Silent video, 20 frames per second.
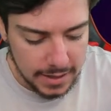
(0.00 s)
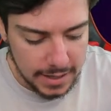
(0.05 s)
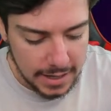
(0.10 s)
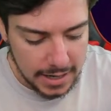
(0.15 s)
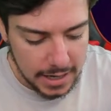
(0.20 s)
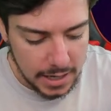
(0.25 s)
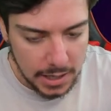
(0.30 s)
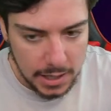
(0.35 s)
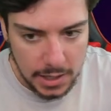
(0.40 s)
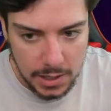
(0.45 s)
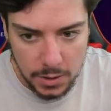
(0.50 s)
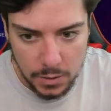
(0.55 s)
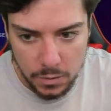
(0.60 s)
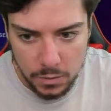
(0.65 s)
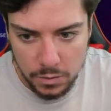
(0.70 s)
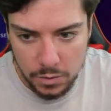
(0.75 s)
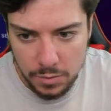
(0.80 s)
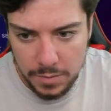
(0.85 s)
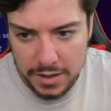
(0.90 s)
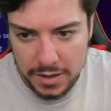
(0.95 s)
Hello.
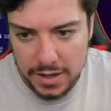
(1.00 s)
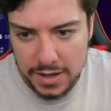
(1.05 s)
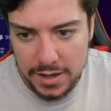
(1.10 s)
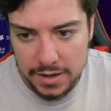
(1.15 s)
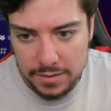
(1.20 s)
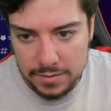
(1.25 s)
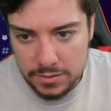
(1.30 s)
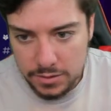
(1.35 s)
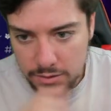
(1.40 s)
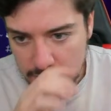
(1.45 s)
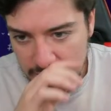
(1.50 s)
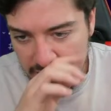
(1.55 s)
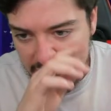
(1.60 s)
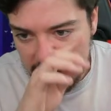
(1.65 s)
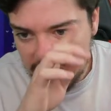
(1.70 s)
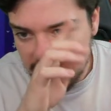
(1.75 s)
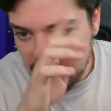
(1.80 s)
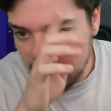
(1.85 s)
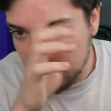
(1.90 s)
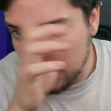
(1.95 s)
Oh my God,
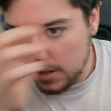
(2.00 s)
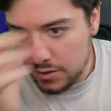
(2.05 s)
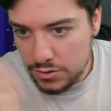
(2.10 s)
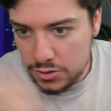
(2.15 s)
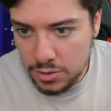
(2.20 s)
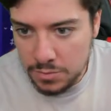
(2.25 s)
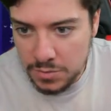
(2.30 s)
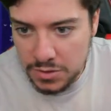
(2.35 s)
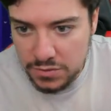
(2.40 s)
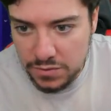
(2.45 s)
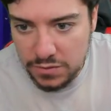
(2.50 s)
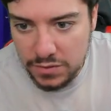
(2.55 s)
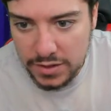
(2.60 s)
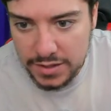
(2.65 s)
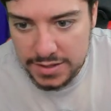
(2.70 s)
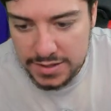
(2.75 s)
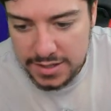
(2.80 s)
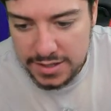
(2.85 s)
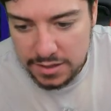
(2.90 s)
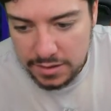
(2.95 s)
AJ, thank you so much for
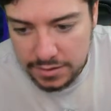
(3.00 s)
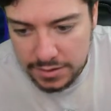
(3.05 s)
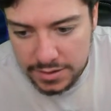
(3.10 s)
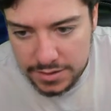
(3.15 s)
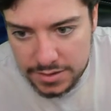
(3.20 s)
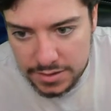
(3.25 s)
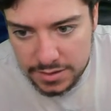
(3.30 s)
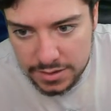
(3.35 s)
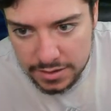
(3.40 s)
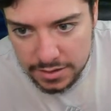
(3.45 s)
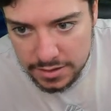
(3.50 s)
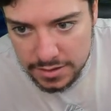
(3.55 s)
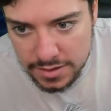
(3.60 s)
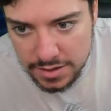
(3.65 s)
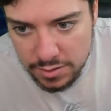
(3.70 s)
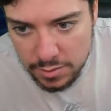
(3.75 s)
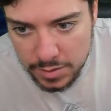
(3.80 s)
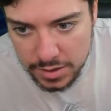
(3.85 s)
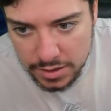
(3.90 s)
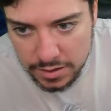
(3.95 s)
fucking sending this to
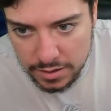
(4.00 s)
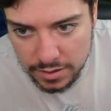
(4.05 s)
everybody.